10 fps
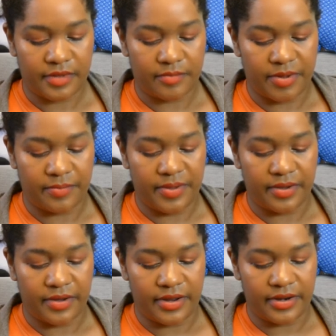but
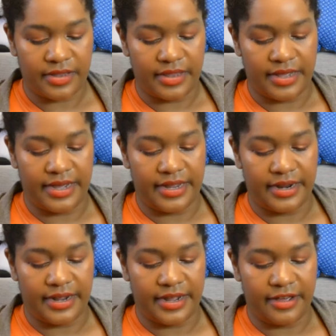beyond that,
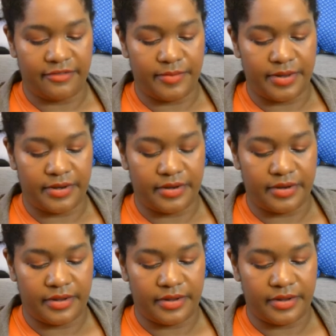I have been